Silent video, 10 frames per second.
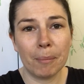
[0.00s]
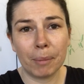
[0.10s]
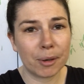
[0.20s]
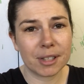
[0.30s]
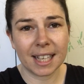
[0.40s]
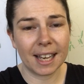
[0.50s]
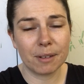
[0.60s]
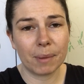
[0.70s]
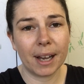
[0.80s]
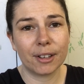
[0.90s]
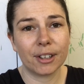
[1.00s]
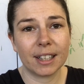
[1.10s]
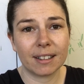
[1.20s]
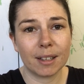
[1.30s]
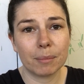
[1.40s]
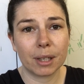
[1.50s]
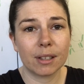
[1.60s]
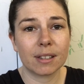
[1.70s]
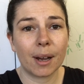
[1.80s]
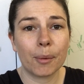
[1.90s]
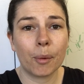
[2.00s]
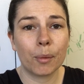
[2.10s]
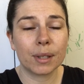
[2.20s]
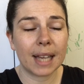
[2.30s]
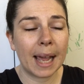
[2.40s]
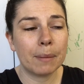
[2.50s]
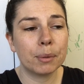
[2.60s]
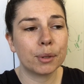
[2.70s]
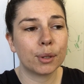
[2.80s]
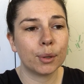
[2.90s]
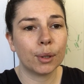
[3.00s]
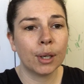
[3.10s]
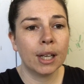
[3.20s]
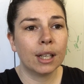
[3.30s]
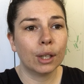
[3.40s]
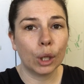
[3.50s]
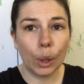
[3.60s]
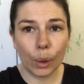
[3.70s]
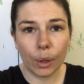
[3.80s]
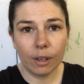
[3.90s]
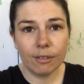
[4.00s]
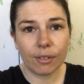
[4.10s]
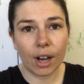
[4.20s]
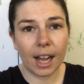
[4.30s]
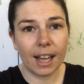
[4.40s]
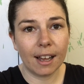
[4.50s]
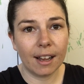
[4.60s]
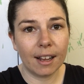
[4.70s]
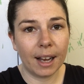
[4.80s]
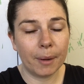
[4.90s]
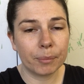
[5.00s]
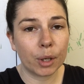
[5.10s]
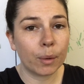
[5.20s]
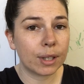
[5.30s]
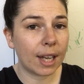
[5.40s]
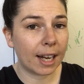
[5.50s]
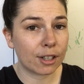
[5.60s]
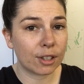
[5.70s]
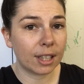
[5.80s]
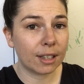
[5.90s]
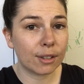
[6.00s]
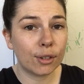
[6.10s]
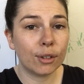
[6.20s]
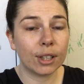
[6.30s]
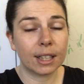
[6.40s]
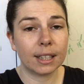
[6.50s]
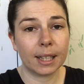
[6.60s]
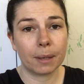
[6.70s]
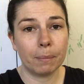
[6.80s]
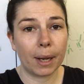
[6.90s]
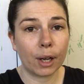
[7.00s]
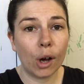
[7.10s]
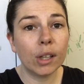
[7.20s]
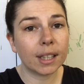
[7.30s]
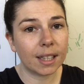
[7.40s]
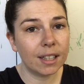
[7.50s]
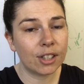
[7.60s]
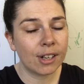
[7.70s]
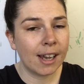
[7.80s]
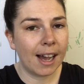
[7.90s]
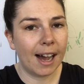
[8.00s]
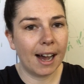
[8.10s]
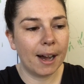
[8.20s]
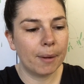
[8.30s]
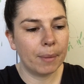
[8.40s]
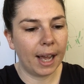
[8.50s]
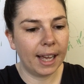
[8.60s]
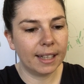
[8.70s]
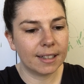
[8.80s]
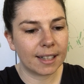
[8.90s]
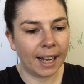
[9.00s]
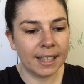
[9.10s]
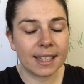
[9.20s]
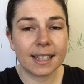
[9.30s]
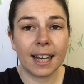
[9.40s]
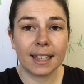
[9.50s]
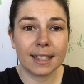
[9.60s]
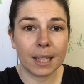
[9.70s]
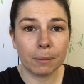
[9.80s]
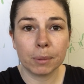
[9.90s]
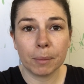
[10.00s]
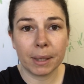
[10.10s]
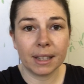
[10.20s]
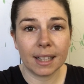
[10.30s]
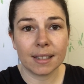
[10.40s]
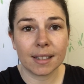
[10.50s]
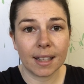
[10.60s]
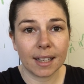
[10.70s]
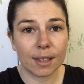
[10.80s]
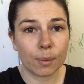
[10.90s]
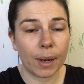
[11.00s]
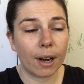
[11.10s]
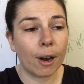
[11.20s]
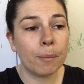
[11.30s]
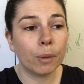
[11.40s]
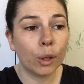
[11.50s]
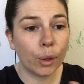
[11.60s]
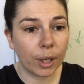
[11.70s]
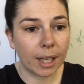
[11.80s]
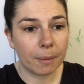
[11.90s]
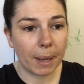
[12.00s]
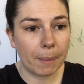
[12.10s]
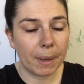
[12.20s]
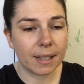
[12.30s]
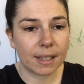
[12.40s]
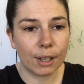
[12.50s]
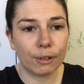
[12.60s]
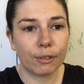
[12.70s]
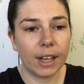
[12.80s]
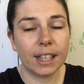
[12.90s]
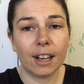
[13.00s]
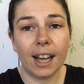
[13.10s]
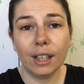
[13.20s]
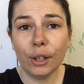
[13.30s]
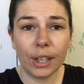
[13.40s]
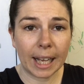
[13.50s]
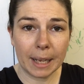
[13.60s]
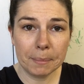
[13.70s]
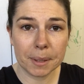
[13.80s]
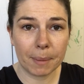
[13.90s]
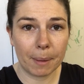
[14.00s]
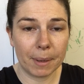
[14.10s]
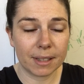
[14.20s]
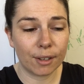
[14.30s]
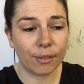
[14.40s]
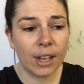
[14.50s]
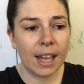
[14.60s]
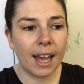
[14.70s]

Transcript: bogged down by it or anything, because I was able to learn via going to actually the student clinic at my college and starting to implement these things where I'm learning about myself. And I learnt heaps about myself,